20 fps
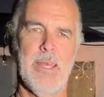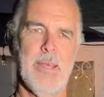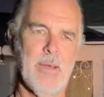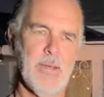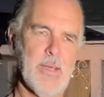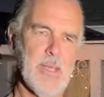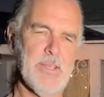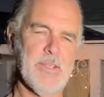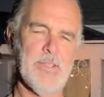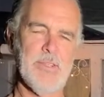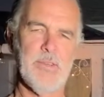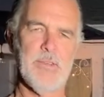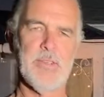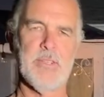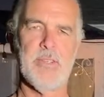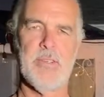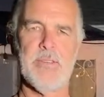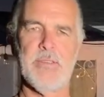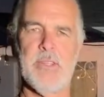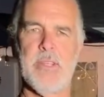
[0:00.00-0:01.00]
Okay,
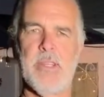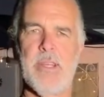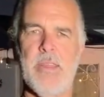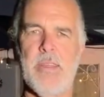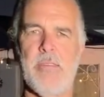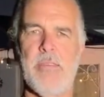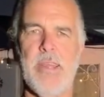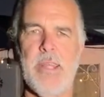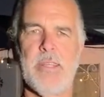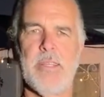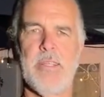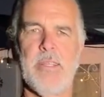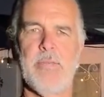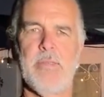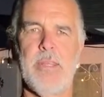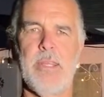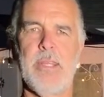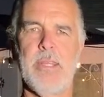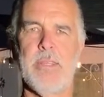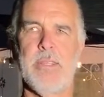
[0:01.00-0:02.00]
students, here's another
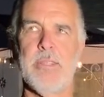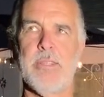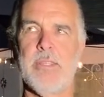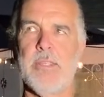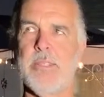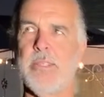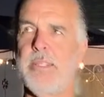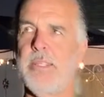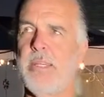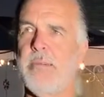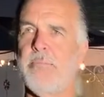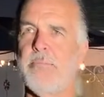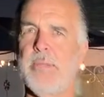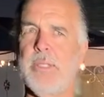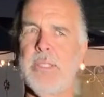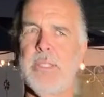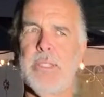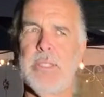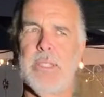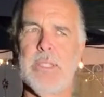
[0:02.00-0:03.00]
activity. This is
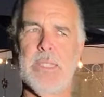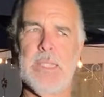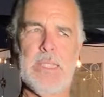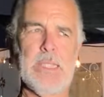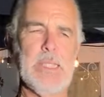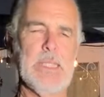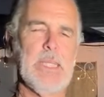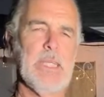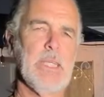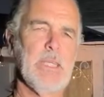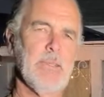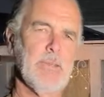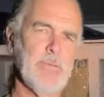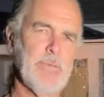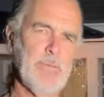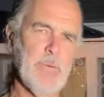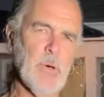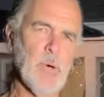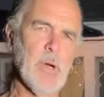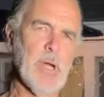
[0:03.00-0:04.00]
number
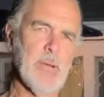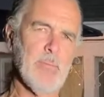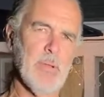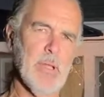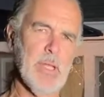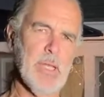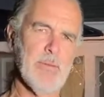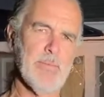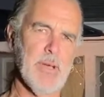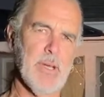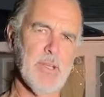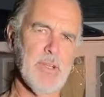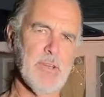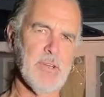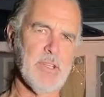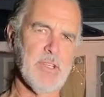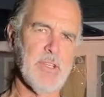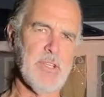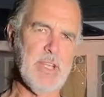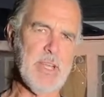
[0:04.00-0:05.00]
4, I believe, on your
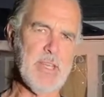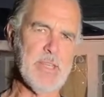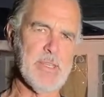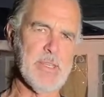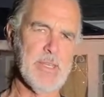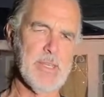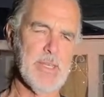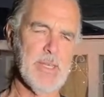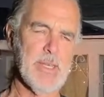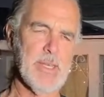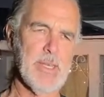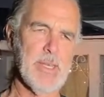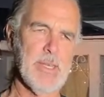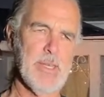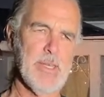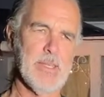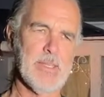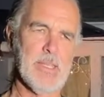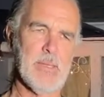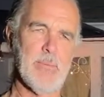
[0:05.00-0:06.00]
sheet.
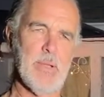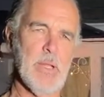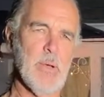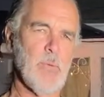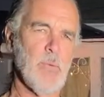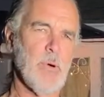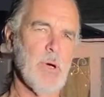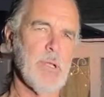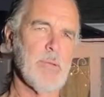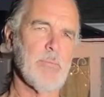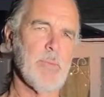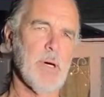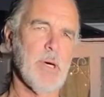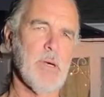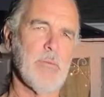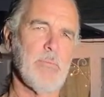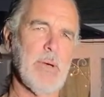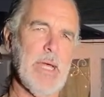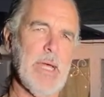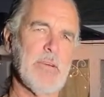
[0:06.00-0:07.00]
It's going to be the one
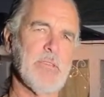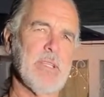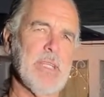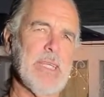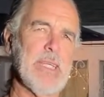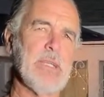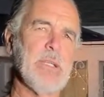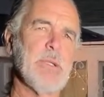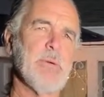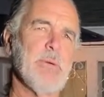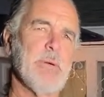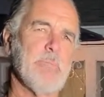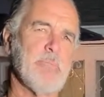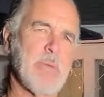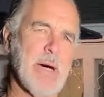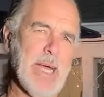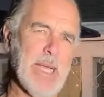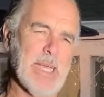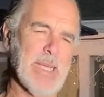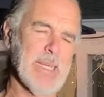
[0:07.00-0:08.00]
ball bounce into a
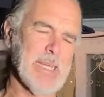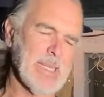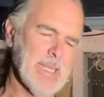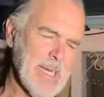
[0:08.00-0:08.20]
bucket.